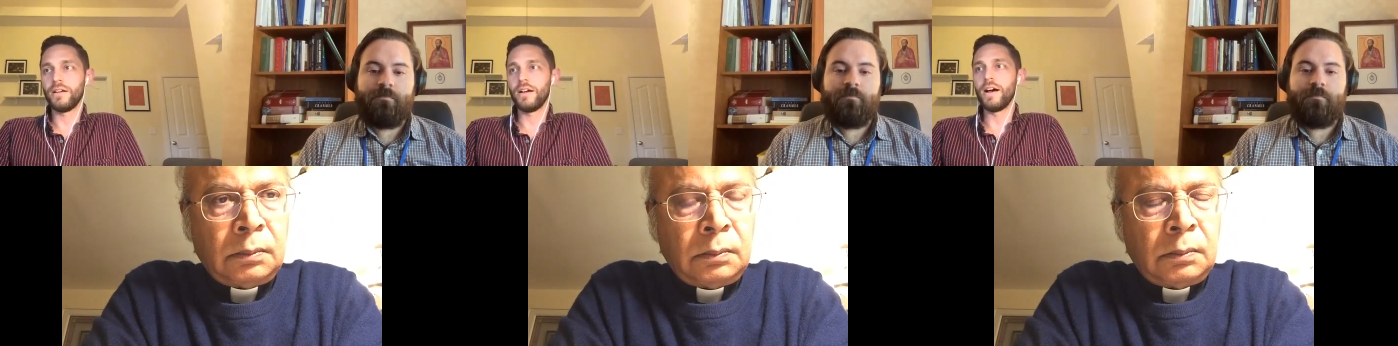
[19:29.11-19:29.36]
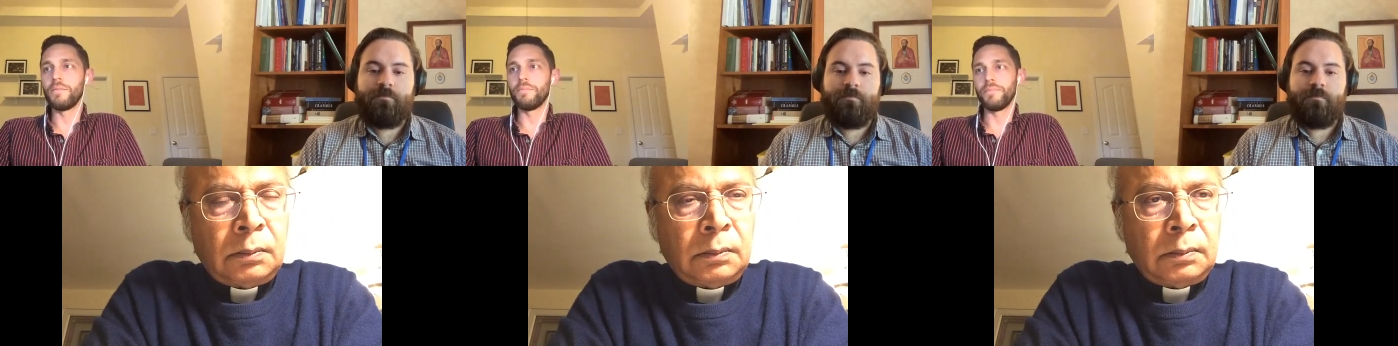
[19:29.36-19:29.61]

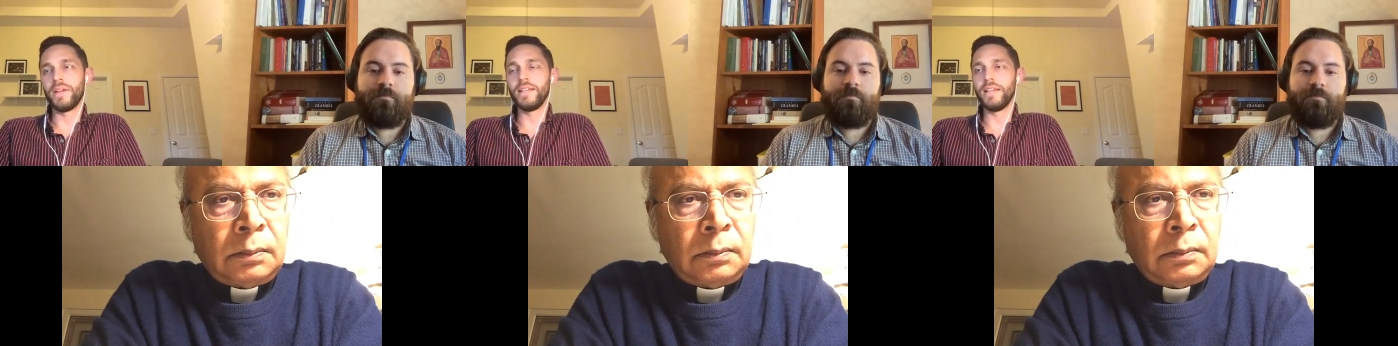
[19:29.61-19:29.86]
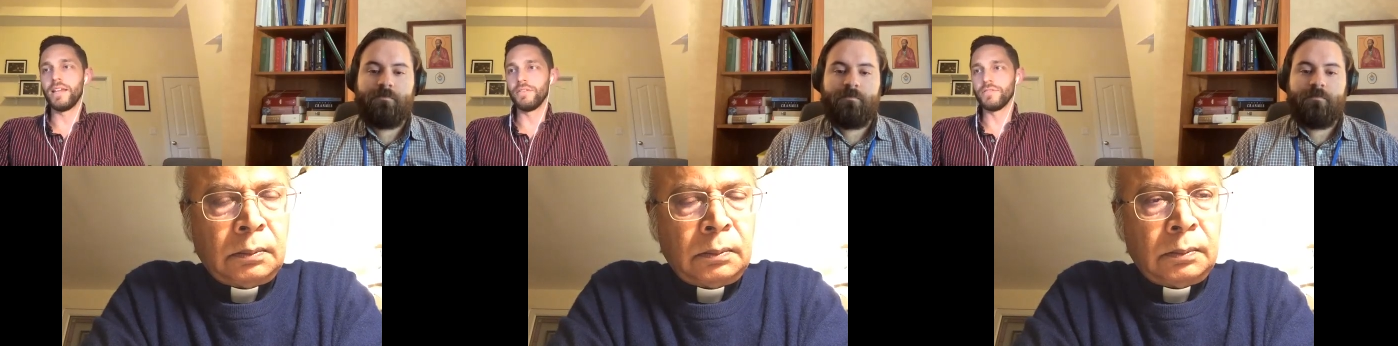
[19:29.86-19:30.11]
Speaker 1: um, and
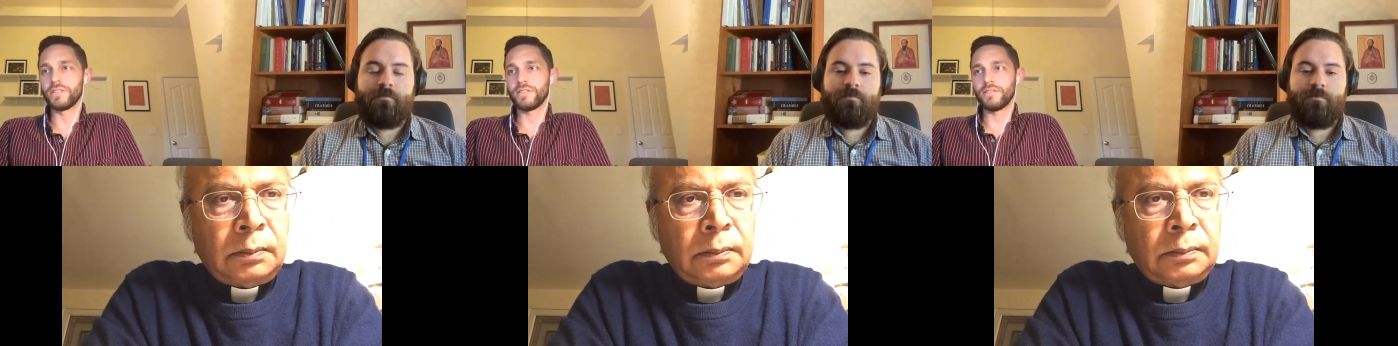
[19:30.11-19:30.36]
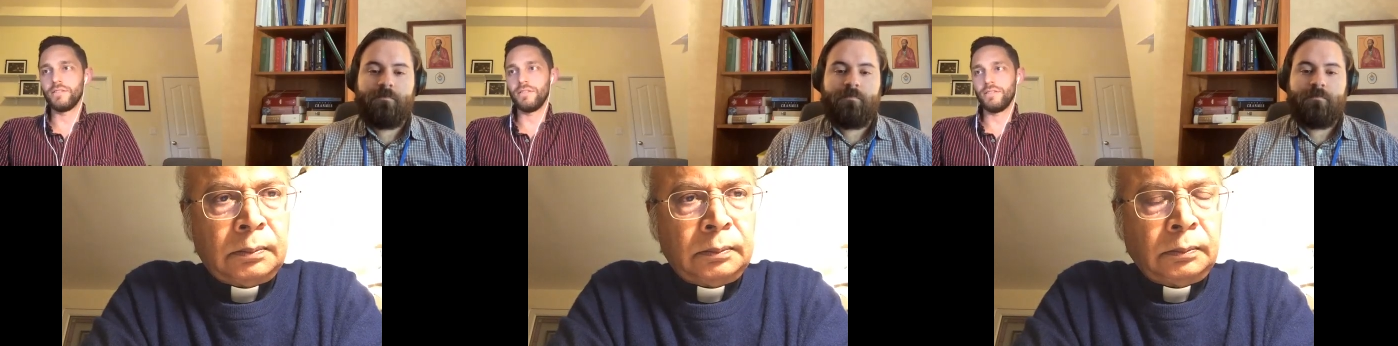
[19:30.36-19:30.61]
he
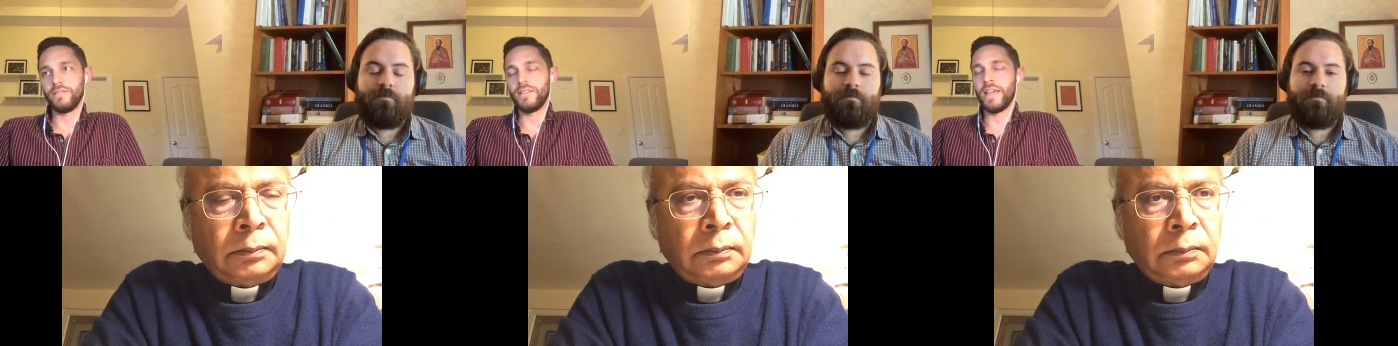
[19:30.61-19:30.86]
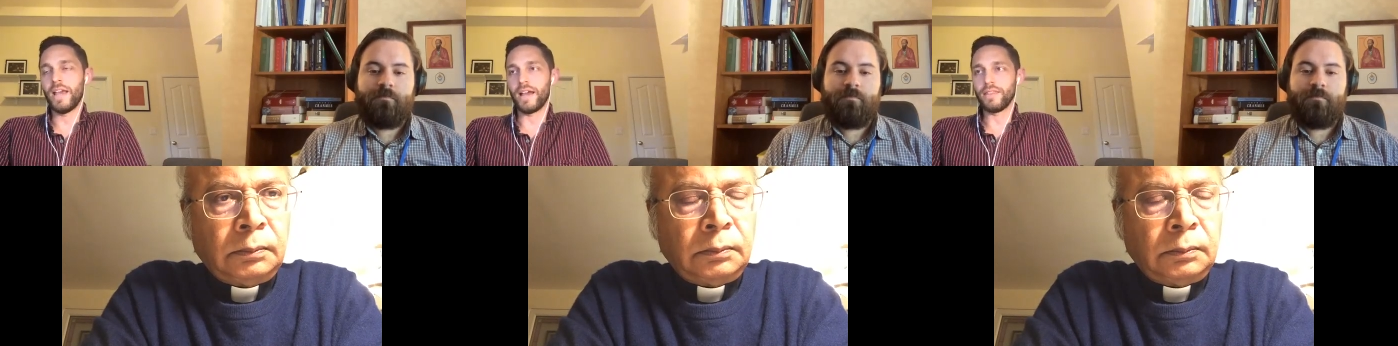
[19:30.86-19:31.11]
gives
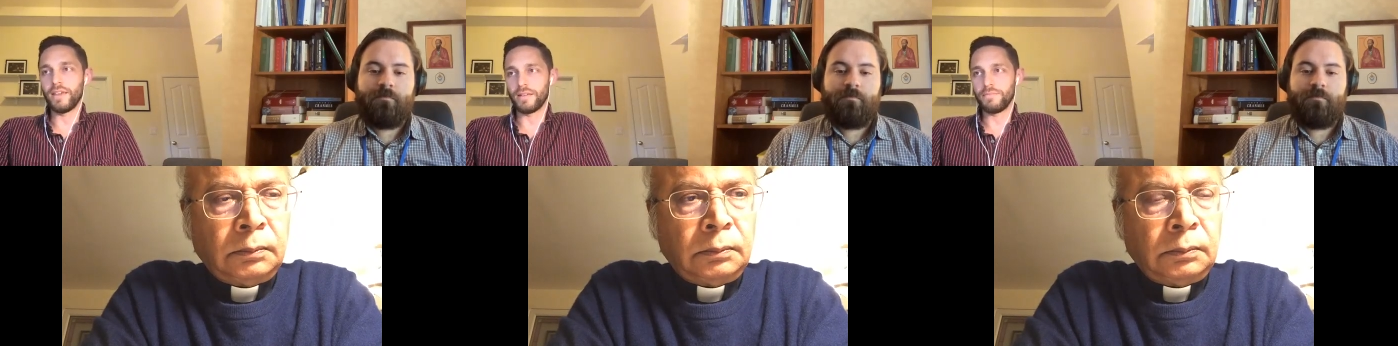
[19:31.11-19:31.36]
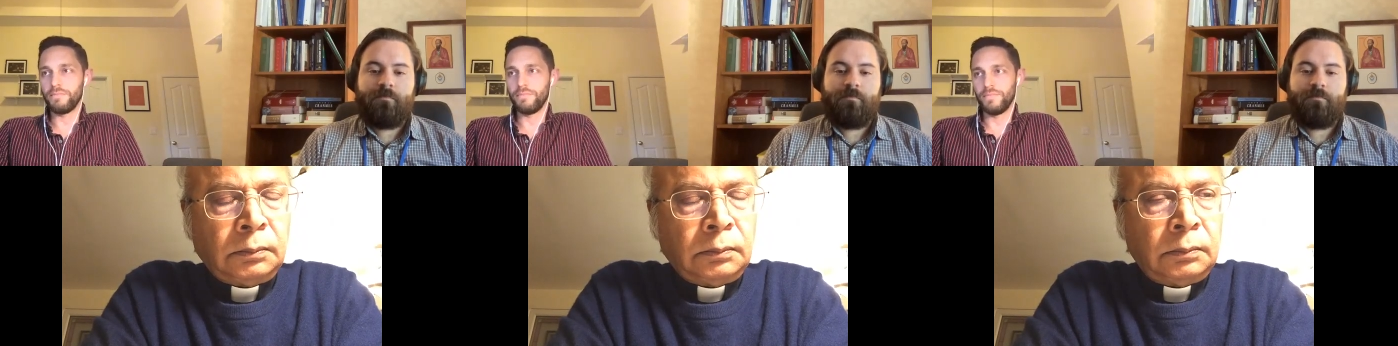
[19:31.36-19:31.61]
yeah I think
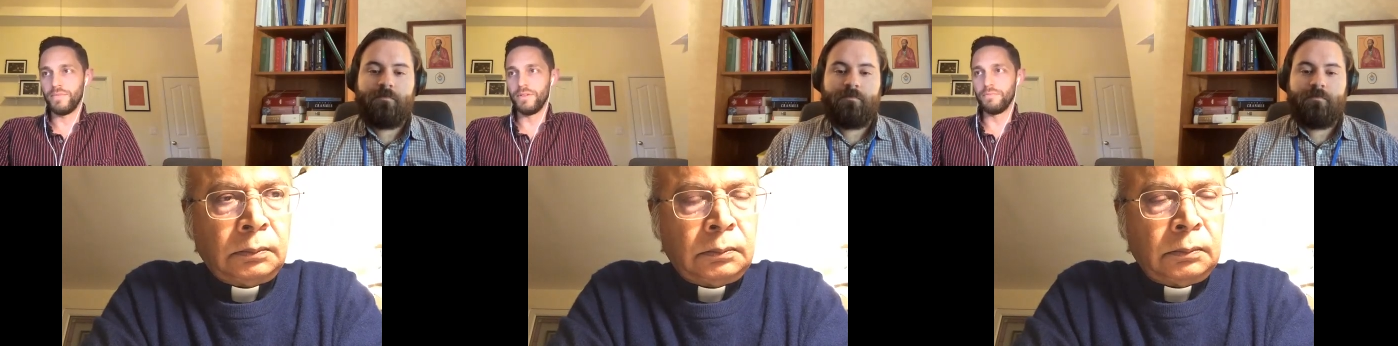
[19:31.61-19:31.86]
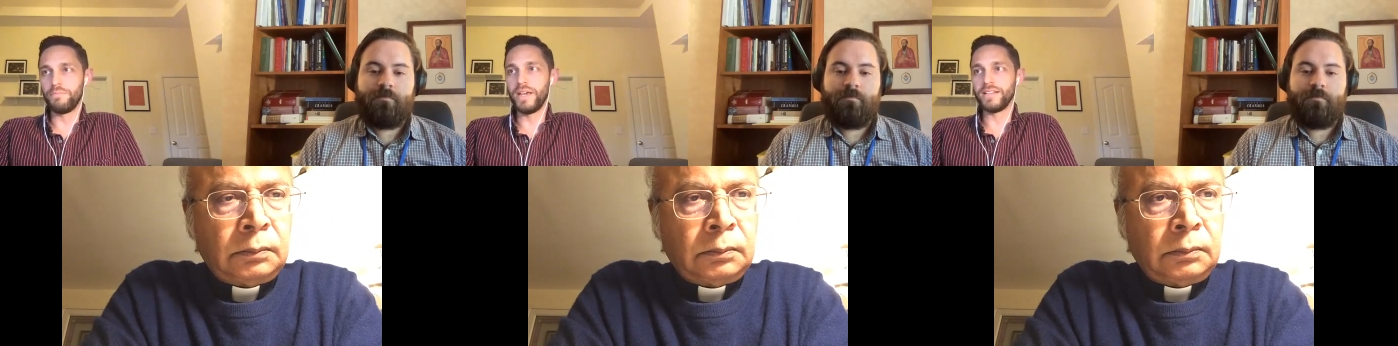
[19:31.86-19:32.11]

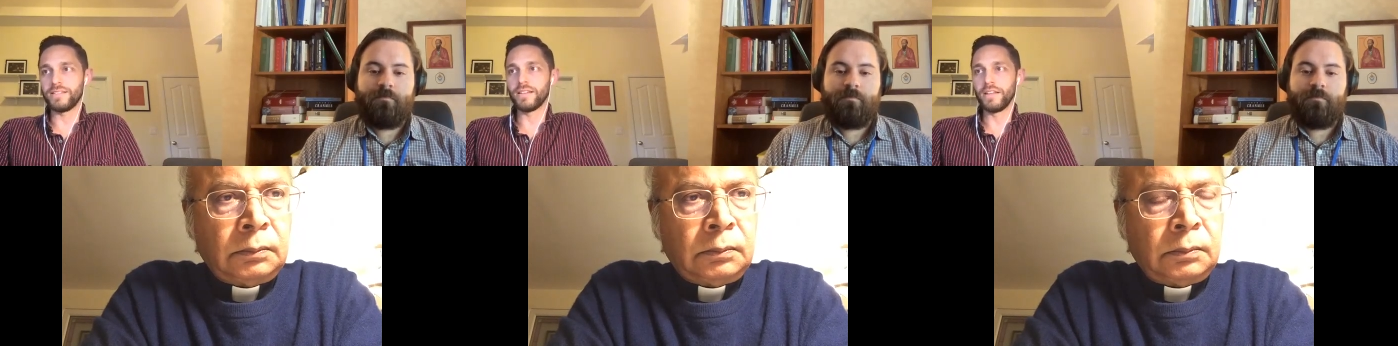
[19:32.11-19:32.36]
basically